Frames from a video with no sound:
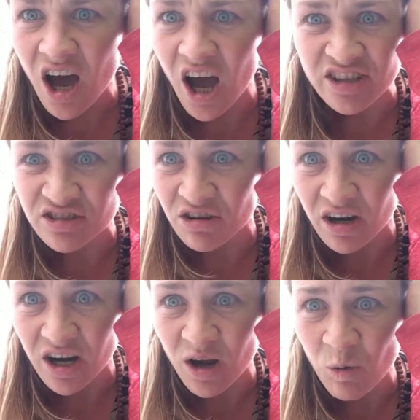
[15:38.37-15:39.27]
I'm
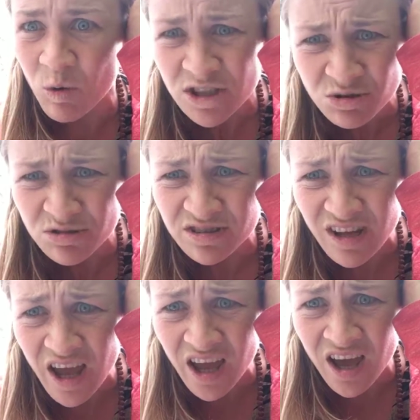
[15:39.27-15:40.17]
sorry, what did you just
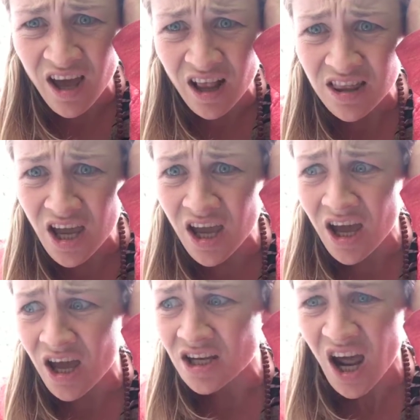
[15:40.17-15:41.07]
say? Like,
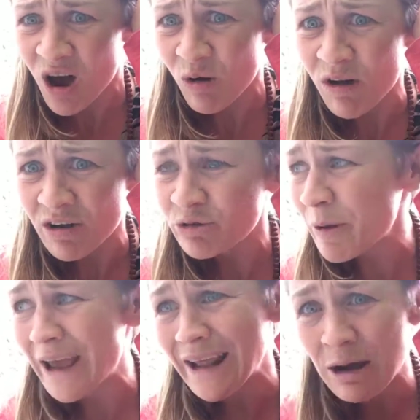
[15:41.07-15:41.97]
no, you
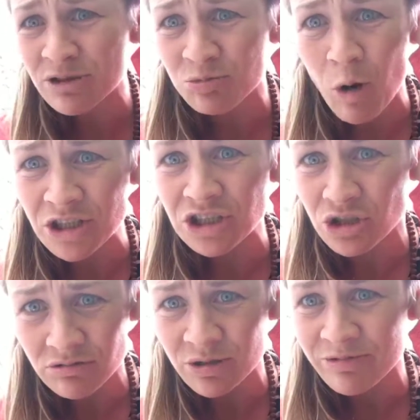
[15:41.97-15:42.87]
spend 8 hours watching
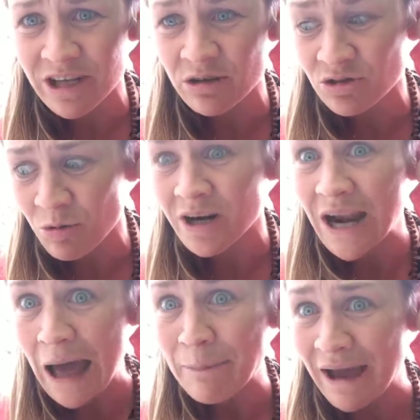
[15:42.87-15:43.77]
YouTube videos. You are
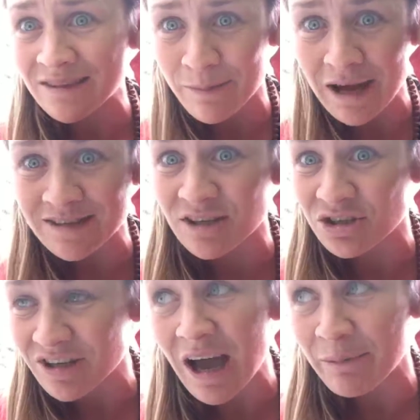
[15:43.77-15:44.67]
not maximizing
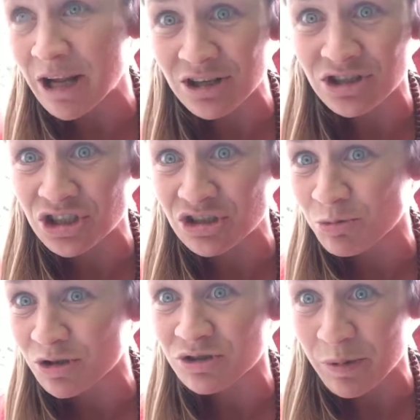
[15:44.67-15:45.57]
your time and energy
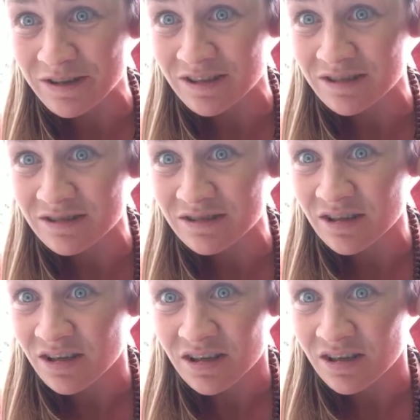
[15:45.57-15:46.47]
towards your business.
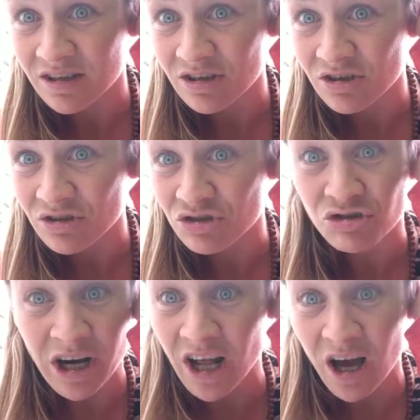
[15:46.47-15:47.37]

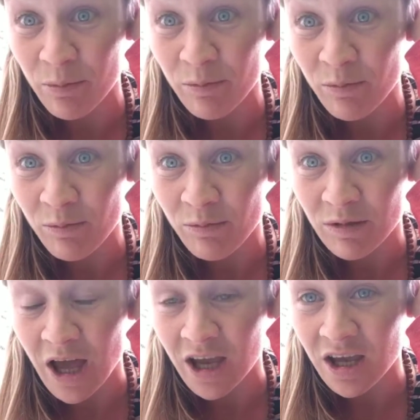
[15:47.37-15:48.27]
Straight up.
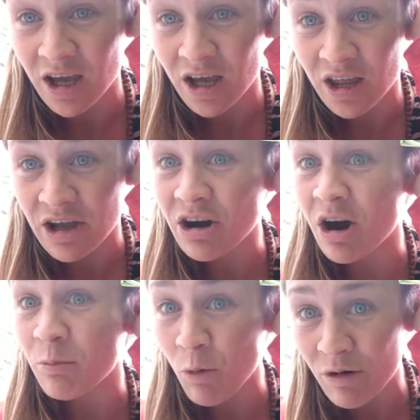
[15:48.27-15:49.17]
Like, there
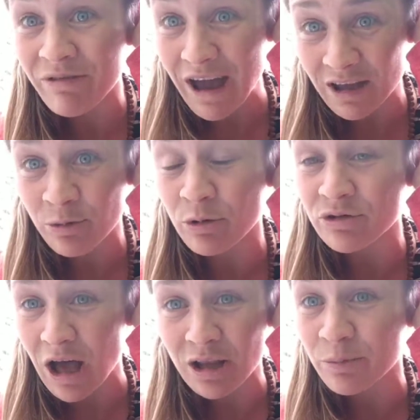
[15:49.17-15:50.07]
are more valuable
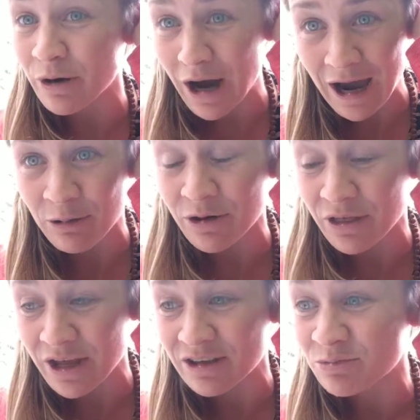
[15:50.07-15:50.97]
dollar per hour
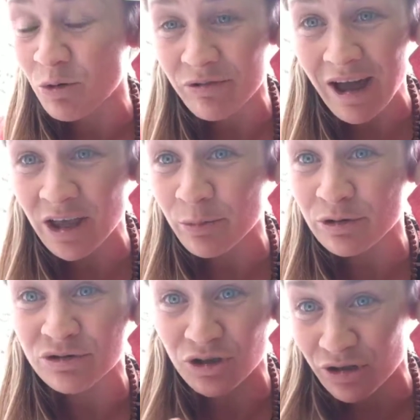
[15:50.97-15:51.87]
things, more
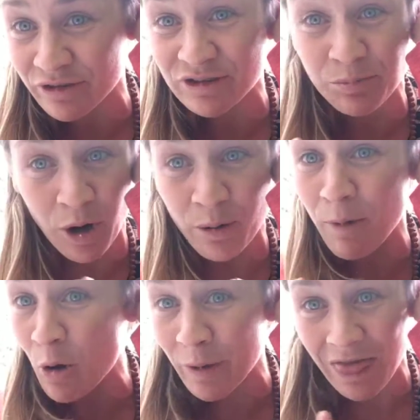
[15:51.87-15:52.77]
valuable service per
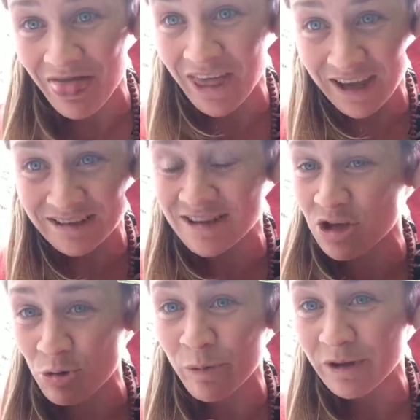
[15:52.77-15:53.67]
moment things that
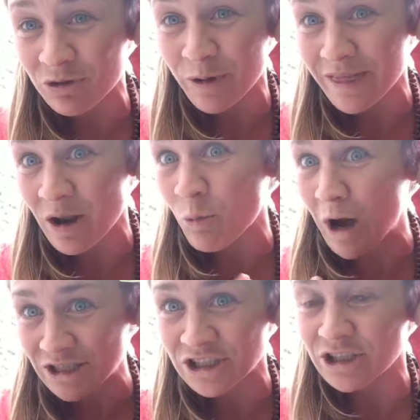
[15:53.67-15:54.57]
you could be doing than
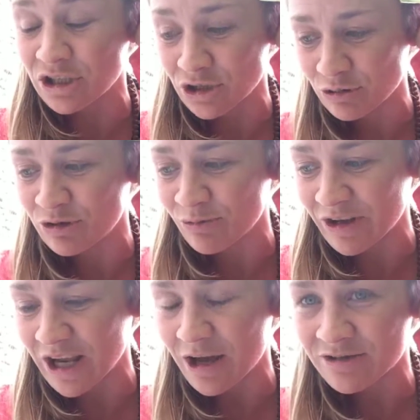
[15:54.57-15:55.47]
watching YouTube
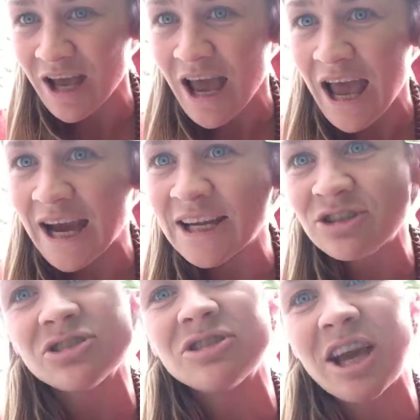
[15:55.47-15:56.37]
videos. And
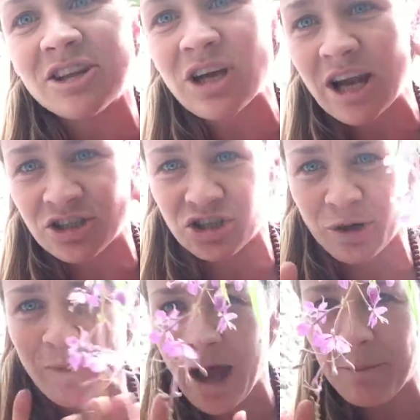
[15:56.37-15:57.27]
it kind of
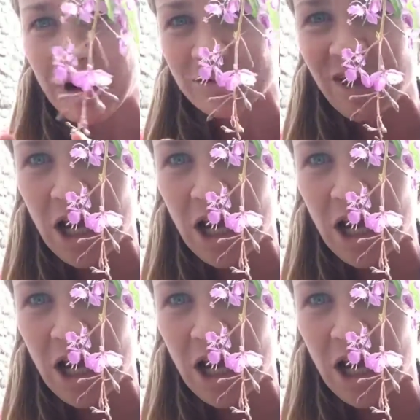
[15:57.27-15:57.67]
shook me up, and I was